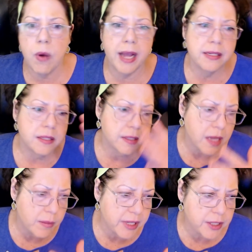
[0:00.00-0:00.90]
Why is this
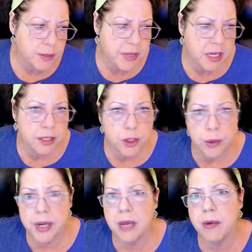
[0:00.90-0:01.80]
coming to me in a
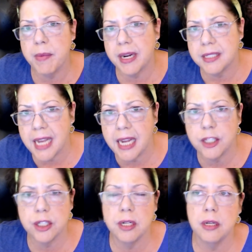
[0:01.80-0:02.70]
dream, a
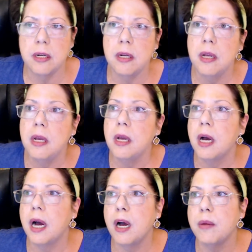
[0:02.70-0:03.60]
meditation?
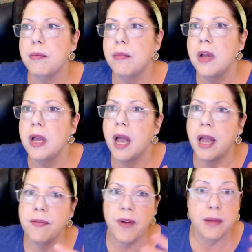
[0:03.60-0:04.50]

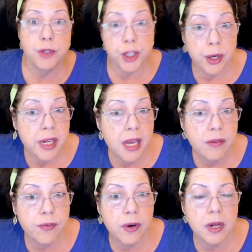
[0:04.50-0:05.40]
If I'm journeying
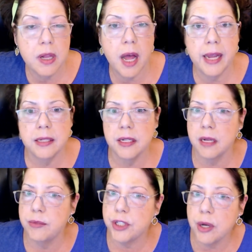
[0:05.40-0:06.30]
for a client and
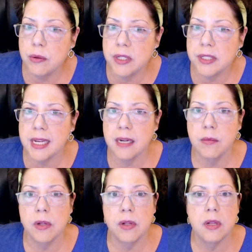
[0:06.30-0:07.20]
I'm shown this
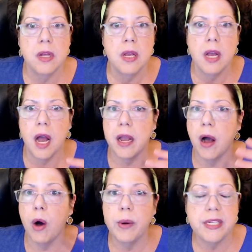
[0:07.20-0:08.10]
animal, I
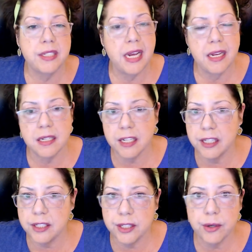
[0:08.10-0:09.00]
always take into
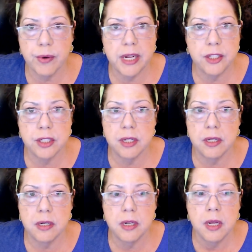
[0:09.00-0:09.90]

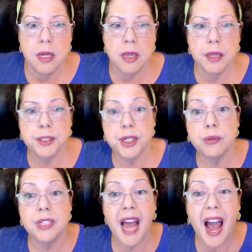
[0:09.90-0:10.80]
consideration the
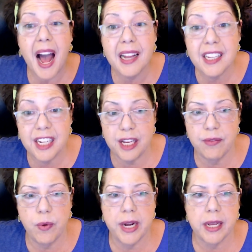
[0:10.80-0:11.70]
totality
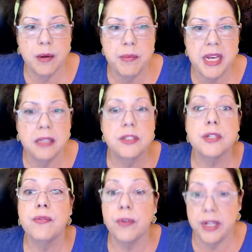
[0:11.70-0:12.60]
of what it can mean.
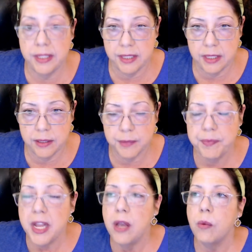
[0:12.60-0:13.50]
So for
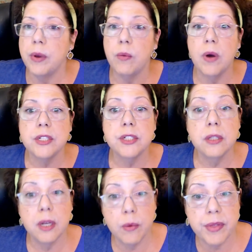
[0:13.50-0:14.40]
instance, we want to
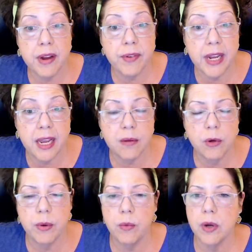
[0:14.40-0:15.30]
look with every
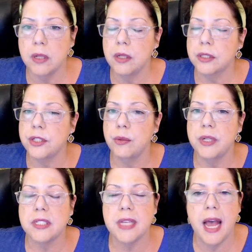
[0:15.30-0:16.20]
animal. We want to look to
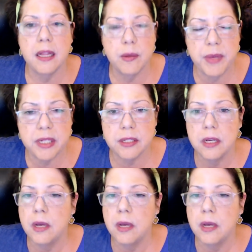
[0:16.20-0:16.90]
its element.